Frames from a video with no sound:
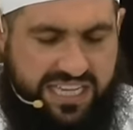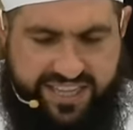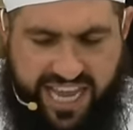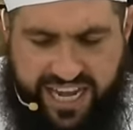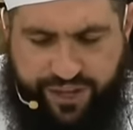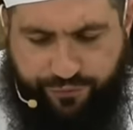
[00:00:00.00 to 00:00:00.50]

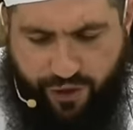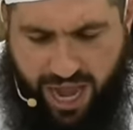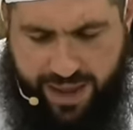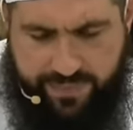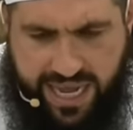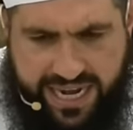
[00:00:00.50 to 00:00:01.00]
that if
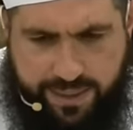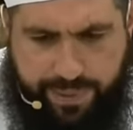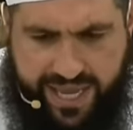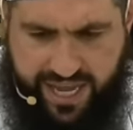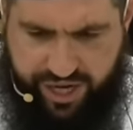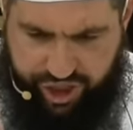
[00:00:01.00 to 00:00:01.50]
I'm going to
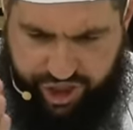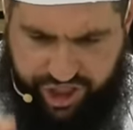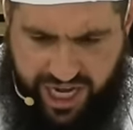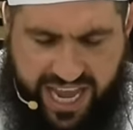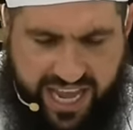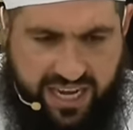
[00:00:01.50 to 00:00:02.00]
be a
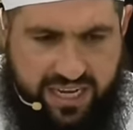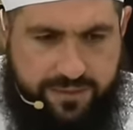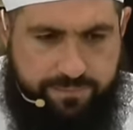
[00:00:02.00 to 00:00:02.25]
Rijal,